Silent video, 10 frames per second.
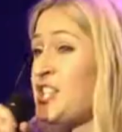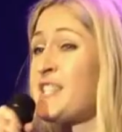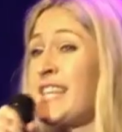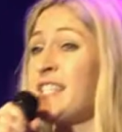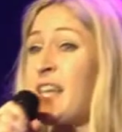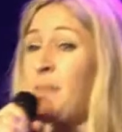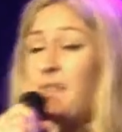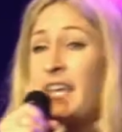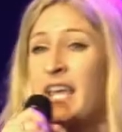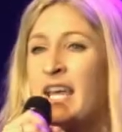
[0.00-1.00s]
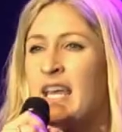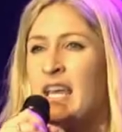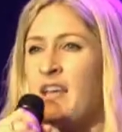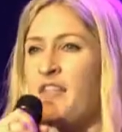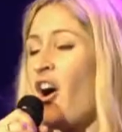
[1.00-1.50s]
just said something
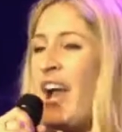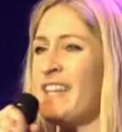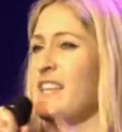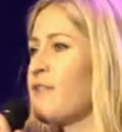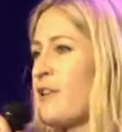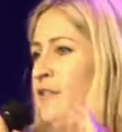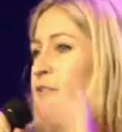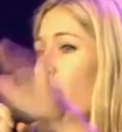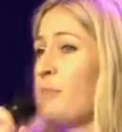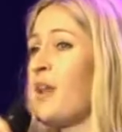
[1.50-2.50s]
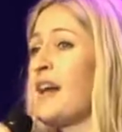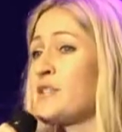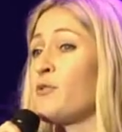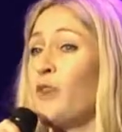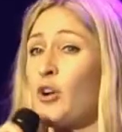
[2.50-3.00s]
that I had never even
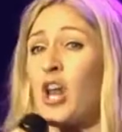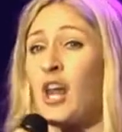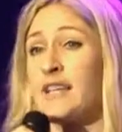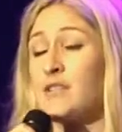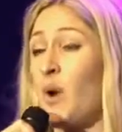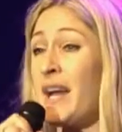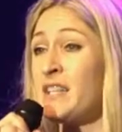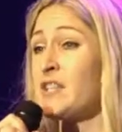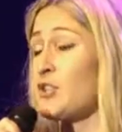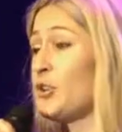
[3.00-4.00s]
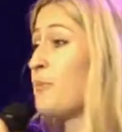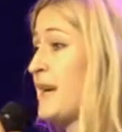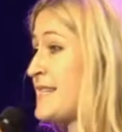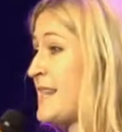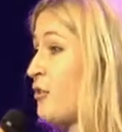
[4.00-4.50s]
verbalized or vocalized or understood
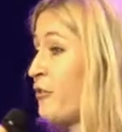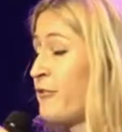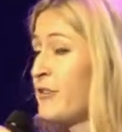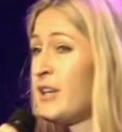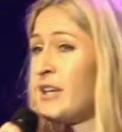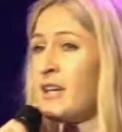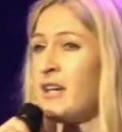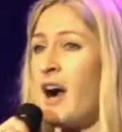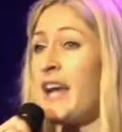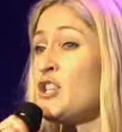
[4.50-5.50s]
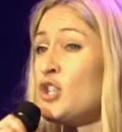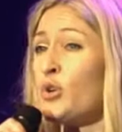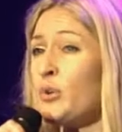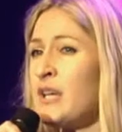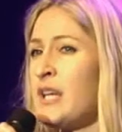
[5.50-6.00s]
myself. I
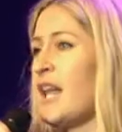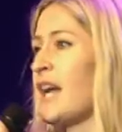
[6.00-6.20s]
knew